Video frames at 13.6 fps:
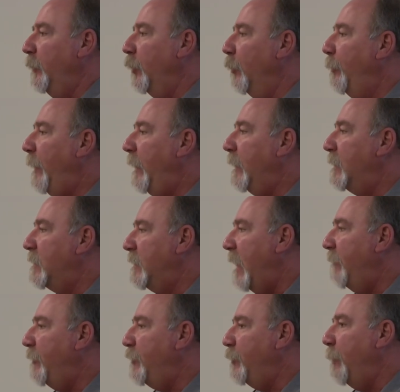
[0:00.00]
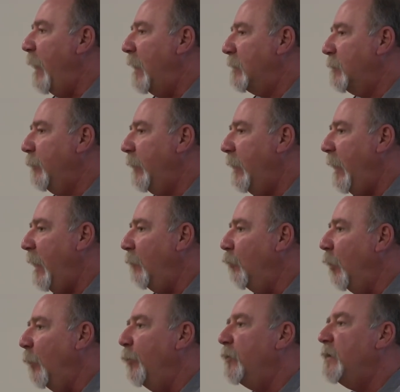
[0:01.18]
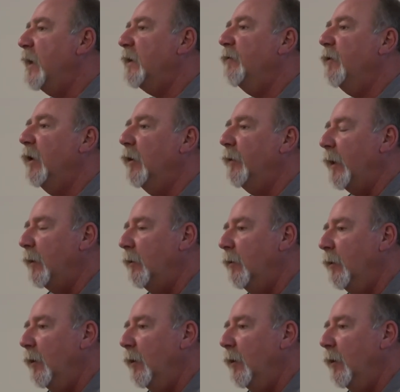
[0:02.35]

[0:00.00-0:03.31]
you're being as safe as you possibly can. Wear protective clothing.